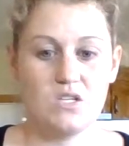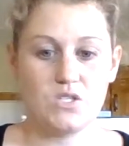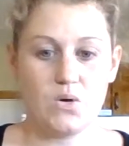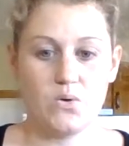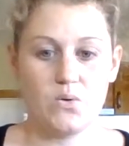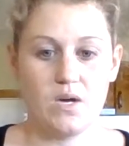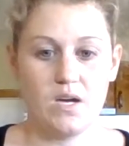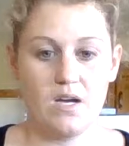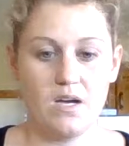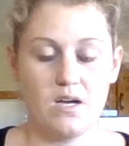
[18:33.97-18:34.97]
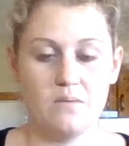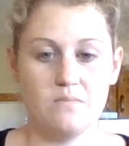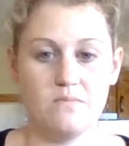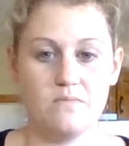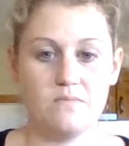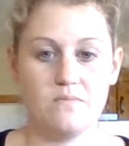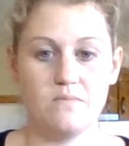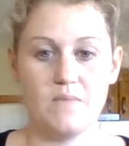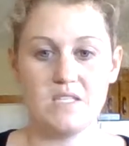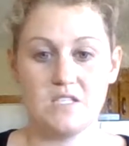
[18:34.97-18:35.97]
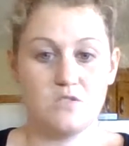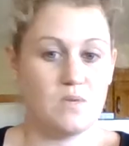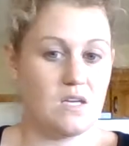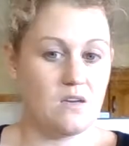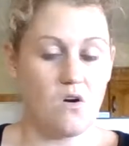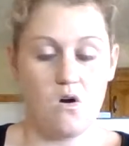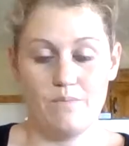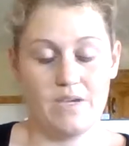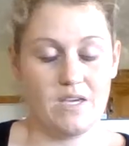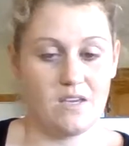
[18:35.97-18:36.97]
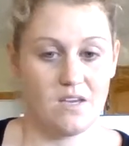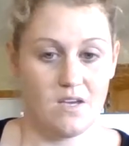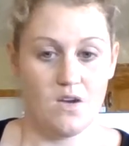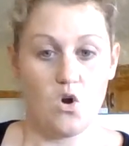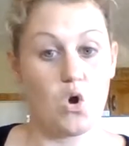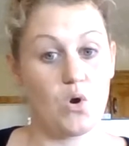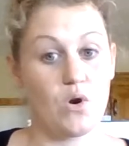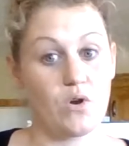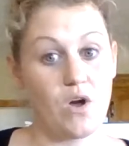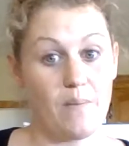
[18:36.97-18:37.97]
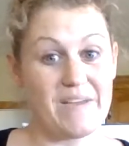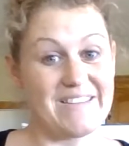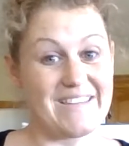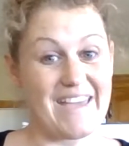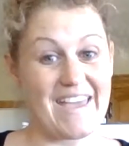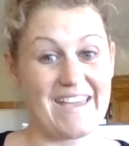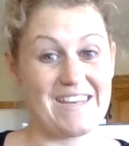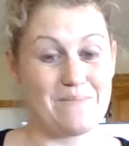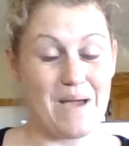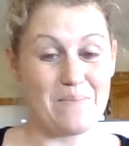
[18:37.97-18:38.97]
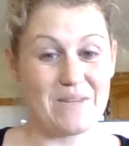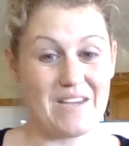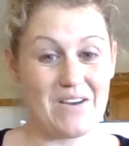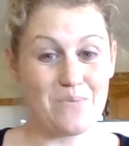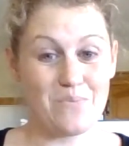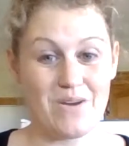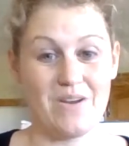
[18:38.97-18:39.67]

So message me, call me, or comment, and I'm happy to help.